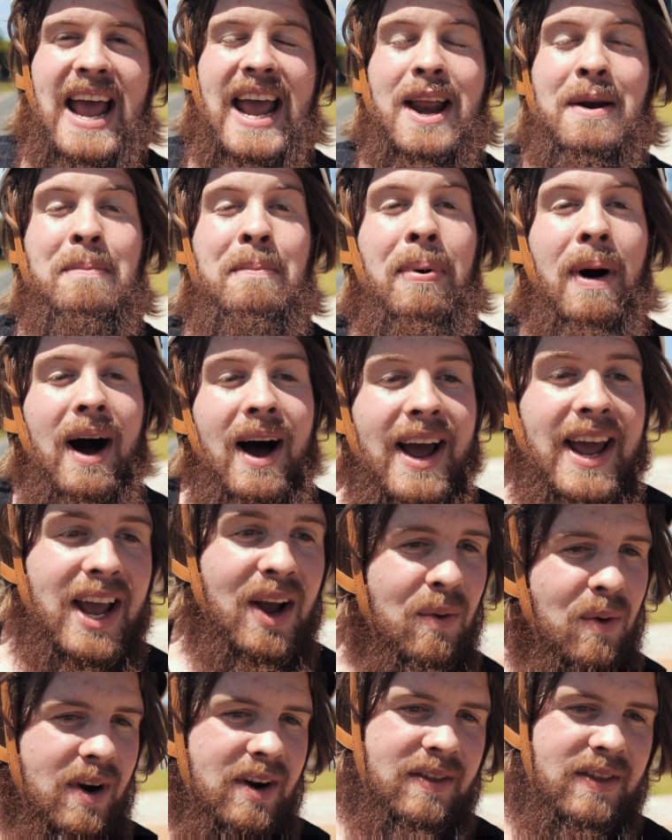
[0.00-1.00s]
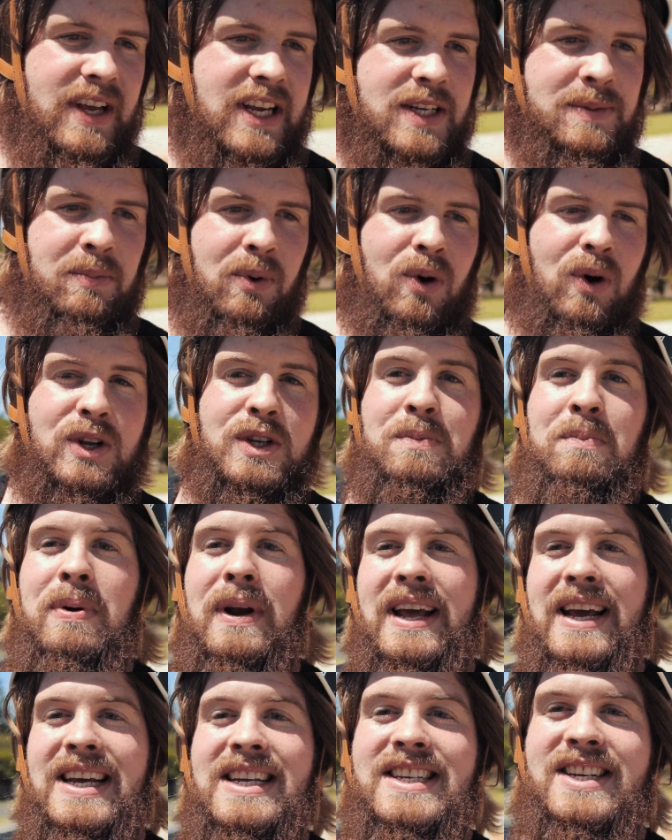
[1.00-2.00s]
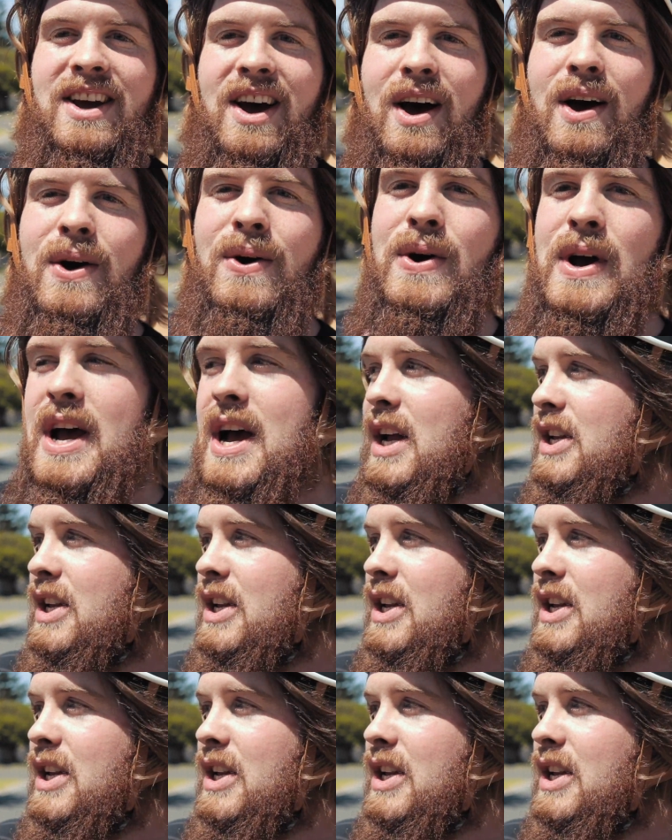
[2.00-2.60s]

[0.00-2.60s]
in buying one of these boards, please go